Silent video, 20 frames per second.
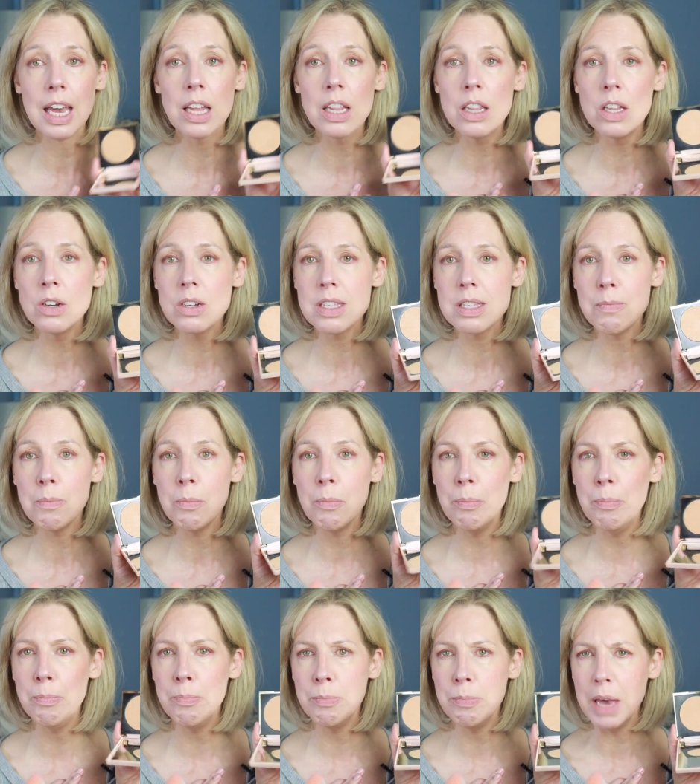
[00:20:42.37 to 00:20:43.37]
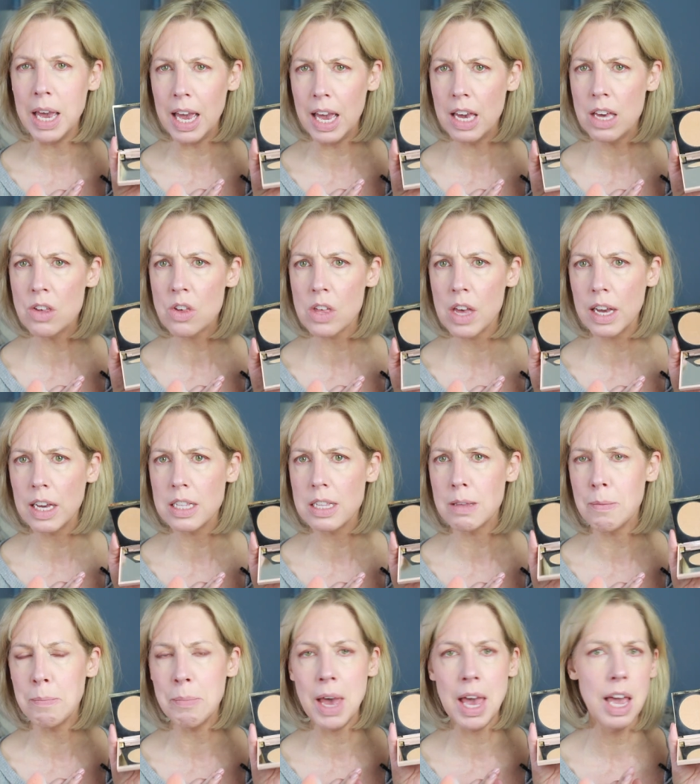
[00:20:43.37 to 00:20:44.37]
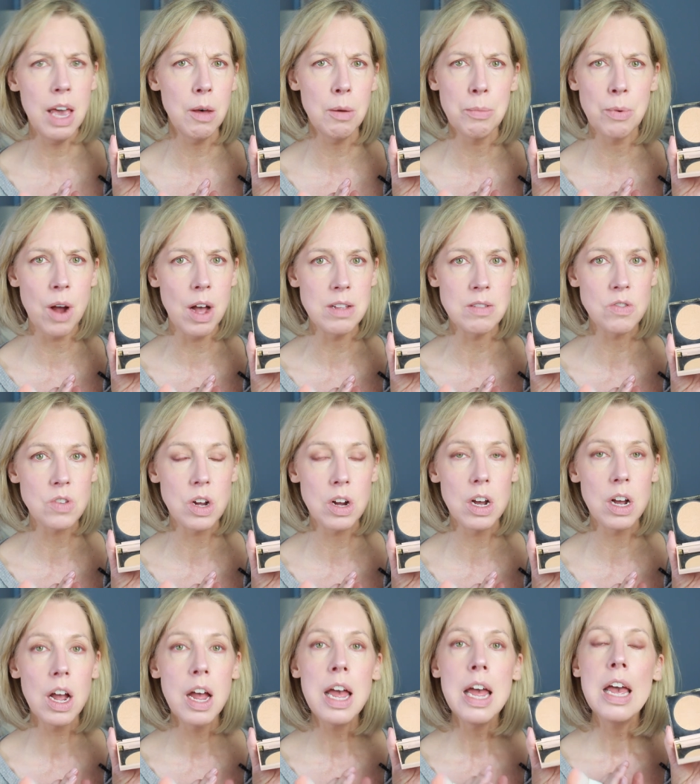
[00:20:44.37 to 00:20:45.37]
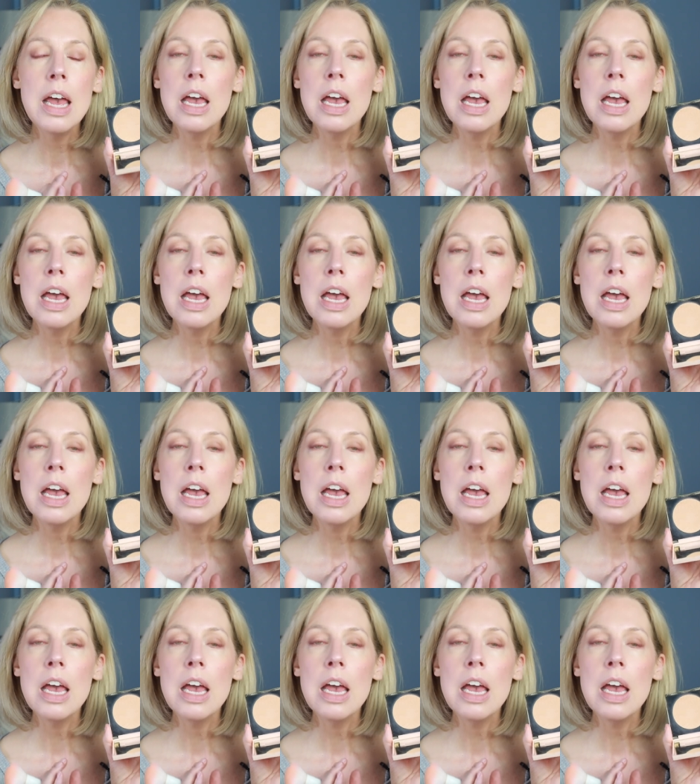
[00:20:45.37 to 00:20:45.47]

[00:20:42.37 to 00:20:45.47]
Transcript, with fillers: It looks beige, like it's a pale bronzer,